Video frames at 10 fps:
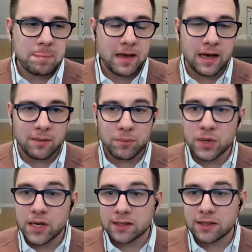uh,
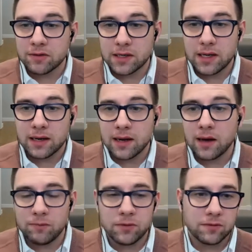productive and, and
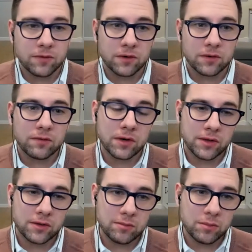helpful for, for
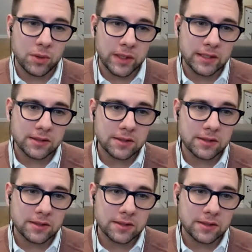other employees.